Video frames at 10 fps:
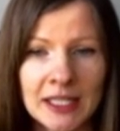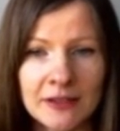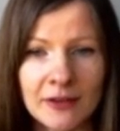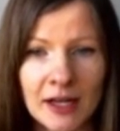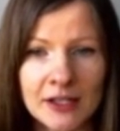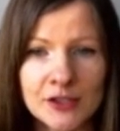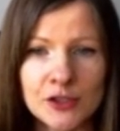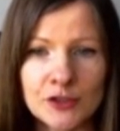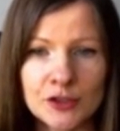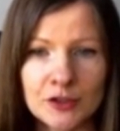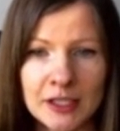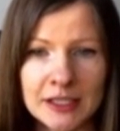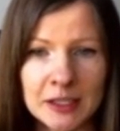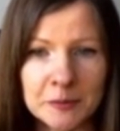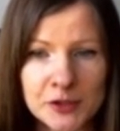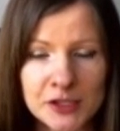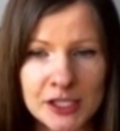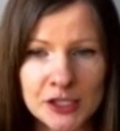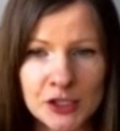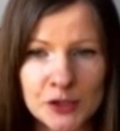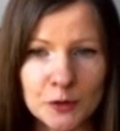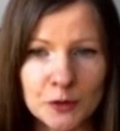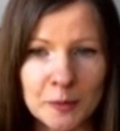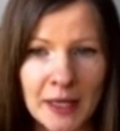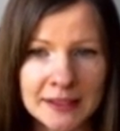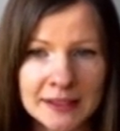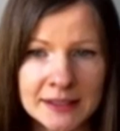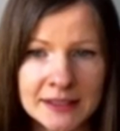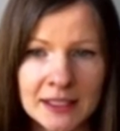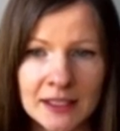if aerosol generating procedures would ban,